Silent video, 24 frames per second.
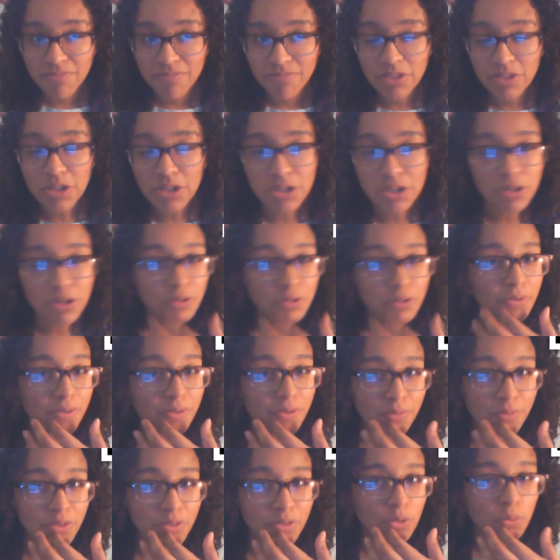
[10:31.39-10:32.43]

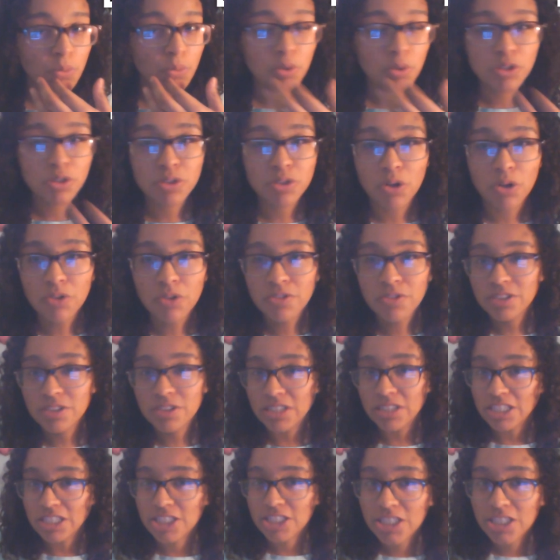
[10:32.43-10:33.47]
When the war is over,
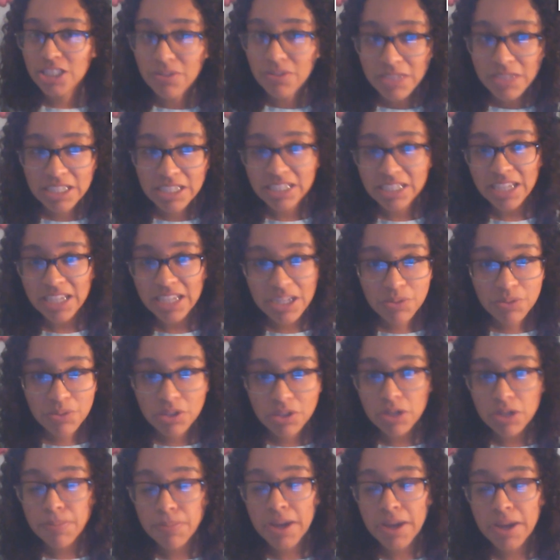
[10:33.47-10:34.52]
does she reconnect with
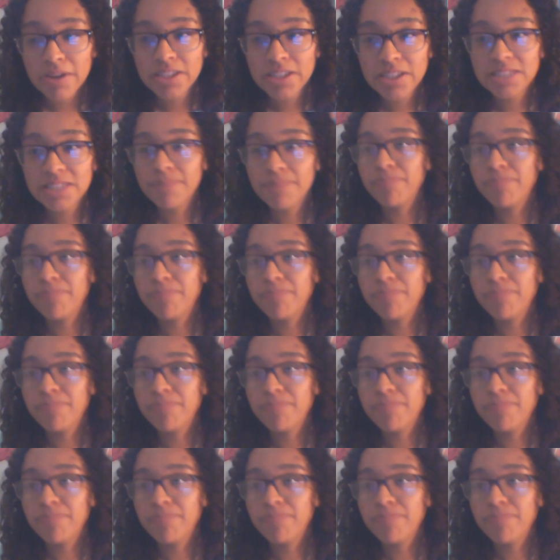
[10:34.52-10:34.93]
her parents?